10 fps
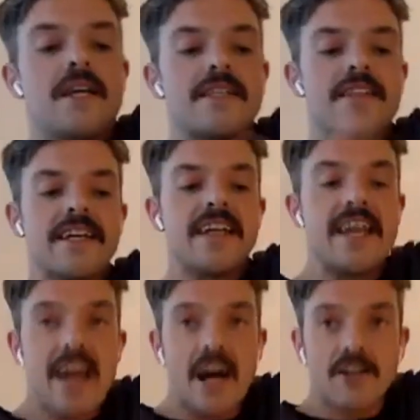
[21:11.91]
Take an
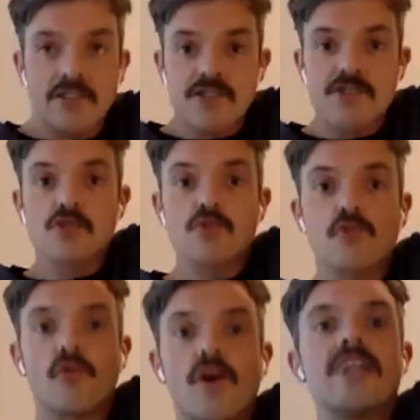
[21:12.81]
inhale to
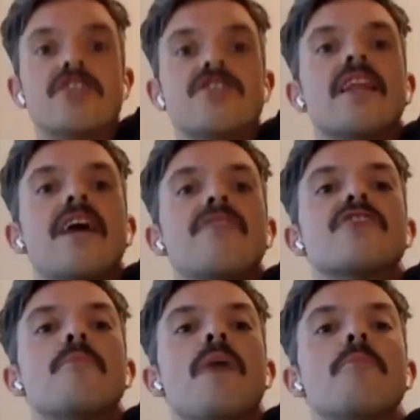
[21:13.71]
stretch the left
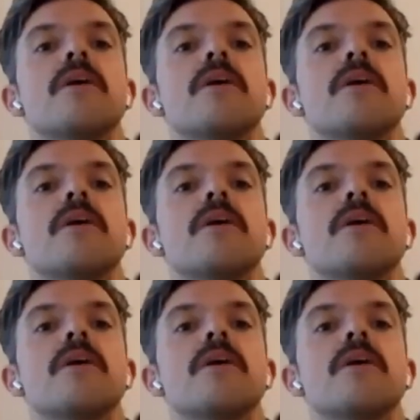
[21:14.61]
arm up.